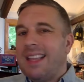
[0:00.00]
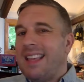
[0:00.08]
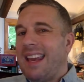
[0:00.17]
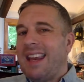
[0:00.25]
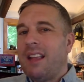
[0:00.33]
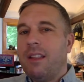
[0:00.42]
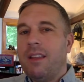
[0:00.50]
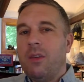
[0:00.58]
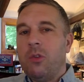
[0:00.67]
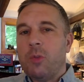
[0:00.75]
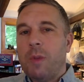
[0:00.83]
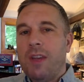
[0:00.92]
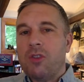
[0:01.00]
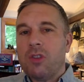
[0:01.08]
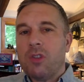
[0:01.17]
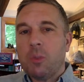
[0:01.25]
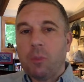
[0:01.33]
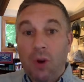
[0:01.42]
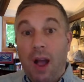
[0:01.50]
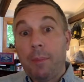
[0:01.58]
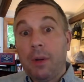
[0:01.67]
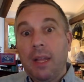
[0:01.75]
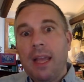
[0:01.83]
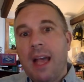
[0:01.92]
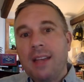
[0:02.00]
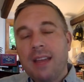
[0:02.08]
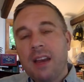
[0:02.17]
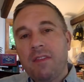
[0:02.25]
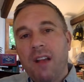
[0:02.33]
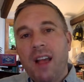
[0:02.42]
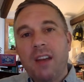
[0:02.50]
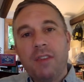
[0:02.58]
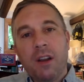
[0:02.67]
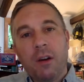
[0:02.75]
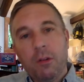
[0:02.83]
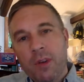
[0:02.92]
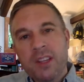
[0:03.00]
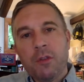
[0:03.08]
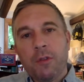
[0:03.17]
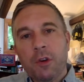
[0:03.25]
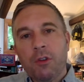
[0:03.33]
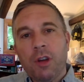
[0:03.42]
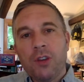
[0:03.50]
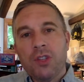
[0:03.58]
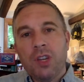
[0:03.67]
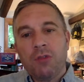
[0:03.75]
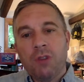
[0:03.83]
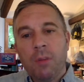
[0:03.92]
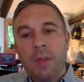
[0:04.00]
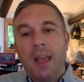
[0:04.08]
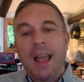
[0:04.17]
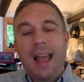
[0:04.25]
getting those patients properly identified if they're at risk for crush syndrome,